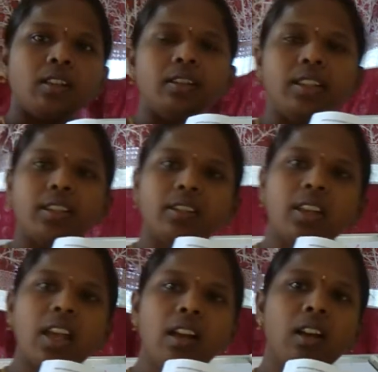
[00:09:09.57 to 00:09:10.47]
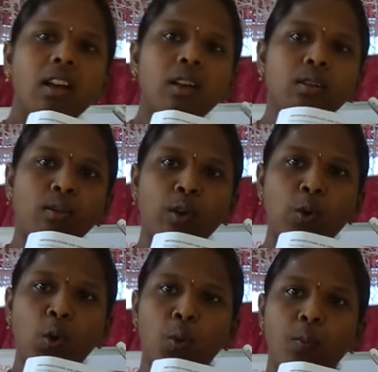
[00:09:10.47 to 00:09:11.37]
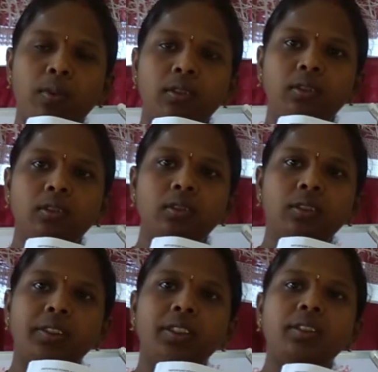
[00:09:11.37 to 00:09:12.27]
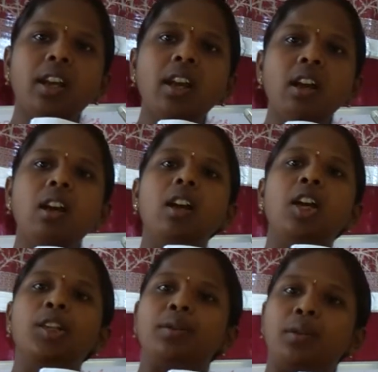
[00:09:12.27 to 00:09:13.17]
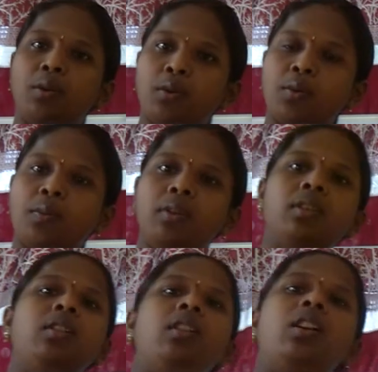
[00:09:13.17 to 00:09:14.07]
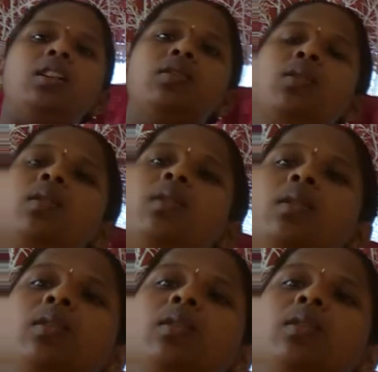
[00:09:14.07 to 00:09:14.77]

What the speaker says: this is a globe. This is a globe. So